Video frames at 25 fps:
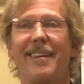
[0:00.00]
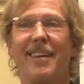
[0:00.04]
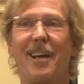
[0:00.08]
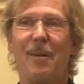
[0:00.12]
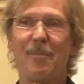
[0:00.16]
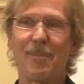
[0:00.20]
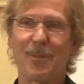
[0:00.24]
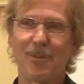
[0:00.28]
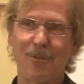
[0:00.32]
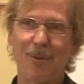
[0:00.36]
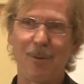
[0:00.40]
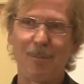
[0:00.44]

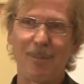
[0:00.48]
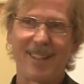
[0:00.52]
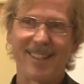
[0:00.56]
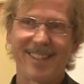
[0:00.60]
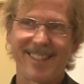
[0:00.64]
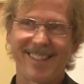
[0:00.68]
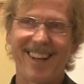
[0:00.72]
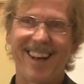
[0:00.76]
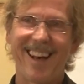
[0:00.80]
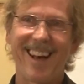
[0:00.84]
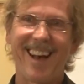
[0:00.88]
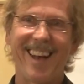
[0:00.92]
comes from
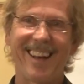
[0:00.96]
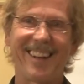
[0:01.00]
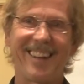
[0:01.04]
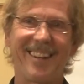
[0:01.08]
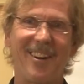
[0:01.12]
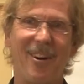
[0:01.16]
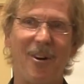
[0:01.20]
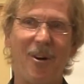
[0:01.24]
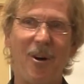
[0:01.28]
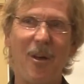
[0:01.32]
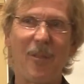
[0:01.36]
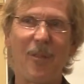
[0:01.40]
inside.
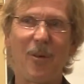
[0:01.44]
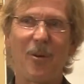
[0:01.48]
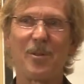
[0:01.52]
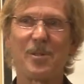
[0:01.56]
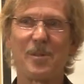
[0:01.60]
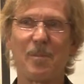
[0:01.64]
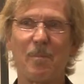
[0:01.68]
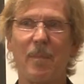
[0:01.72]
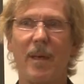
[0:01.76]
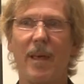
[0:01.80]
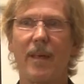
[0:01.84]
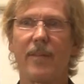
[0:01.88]
All
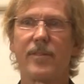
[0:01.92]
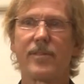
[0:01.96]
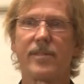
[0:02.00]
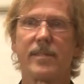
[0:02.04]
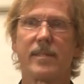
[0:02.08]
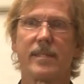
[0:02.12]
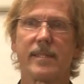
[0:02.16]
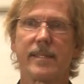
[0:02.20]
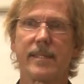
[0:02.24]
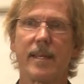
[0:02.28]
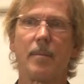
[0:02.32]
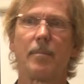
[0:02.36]
those myths
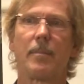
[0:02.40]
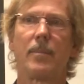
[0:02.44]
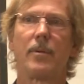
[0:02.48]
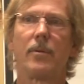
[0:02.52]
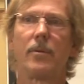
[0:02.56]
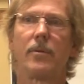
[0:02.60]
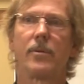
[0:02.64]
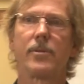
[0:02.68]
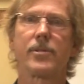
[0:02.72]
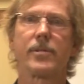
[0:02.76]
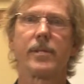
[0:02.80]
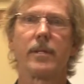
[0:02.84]
and
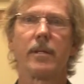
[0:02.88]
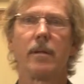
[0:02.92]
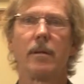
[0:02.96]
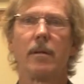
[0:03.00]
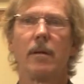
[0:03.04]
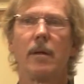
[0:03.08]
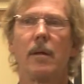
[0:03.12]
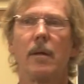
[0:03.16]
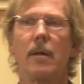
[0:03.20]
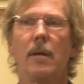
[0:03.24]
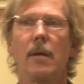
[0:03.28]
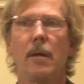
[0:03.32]
symbols and
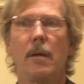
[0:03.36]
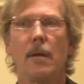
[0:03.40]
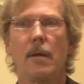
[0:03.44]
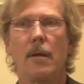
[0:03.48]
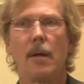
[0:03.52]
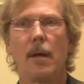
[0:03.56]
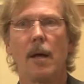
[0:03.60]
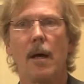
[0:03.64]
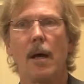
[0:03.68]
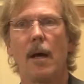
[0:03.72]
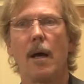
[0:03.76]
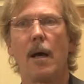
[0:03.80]

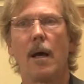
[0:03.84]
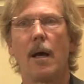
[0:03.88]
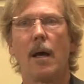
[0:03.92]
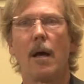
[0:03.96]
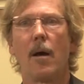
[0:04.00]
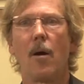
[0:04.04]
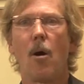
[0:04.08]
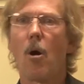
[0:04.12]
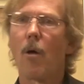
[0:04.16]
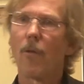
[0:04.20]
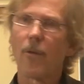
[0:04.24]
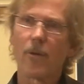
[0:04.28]
uh,
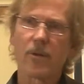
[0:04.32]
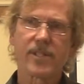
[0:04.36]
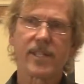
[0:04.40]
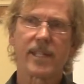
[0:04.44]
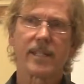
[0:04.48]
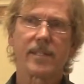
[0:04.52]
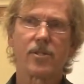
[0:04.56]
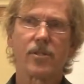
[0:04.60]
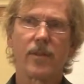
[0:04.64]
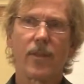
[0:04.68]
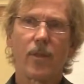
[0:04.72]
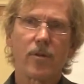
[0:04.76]
all those
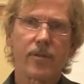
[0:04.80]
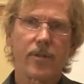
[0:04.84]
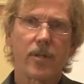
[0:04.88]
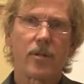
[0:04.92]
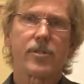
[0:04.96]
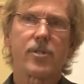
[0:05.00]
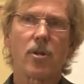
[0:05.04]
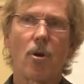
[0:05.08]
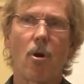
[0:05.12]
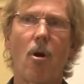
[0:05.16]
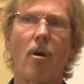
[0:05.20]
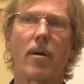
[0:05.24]
things,
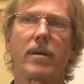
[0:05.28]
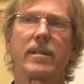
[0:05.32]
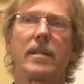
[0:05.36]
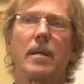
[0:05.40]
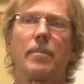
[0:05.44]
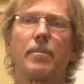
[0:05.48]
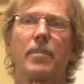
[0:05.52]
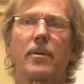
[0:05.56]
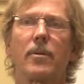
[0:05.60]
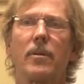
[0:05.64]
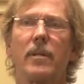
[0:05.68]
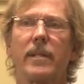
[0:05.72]
those are
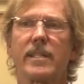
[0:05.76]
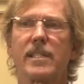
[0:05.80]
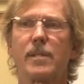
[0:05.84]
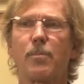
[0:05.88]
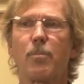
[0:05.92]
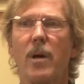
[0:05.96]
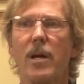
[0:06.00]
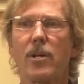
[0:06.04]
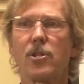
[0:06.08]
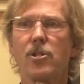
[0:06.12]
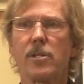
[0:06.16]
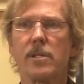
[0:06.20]
archetypical
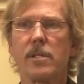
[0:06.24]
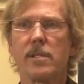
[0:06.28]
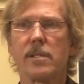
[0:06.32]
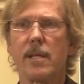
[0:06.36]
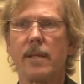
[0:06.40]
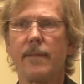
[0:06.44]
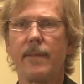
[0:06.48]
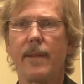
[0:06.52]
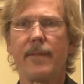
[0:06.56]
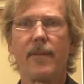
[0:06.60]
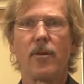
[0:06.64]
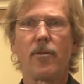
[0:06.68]
expressions,
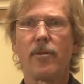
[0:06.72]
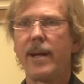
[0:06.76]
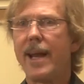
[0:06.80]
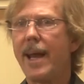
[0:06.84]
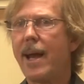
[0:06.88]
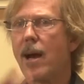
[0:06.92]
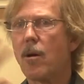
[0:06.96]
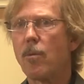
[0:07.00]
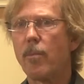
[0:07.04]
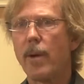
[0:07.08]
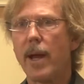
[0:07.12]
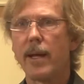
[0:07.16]
and then they're
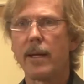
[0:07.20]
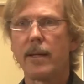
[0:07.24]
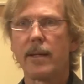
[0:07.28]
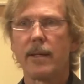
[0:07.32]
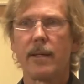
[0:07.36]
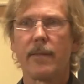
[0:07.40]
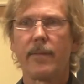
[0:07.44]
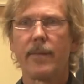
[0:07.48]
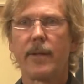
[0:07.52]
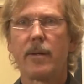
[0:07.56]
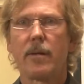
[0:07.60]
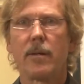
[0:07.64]
narrated
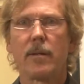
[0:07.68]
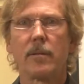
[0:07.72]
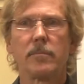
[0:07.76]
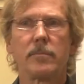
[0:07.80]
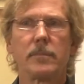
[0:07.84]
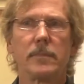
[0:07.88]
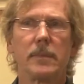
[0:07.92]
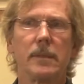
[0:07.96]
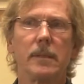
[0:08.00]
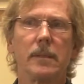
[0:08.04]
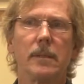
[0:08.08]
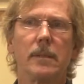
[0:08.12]
and they're
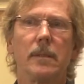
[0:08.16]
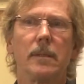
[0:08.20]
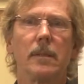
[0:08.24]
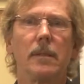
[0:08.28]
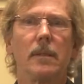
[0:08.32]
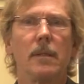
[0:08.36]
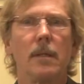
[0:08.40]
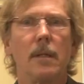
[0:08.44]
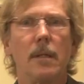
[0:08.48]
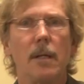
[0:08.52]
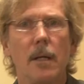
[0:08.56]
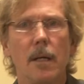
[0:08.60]

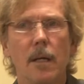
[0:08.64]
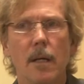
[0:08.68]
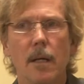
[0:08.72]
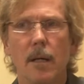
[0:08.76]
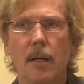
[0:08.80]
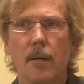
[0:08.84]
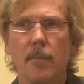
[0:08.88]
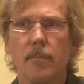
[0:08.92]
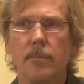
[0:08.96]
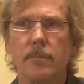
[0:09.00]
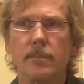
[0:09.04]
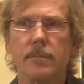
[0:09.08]

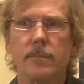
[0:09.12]
uh,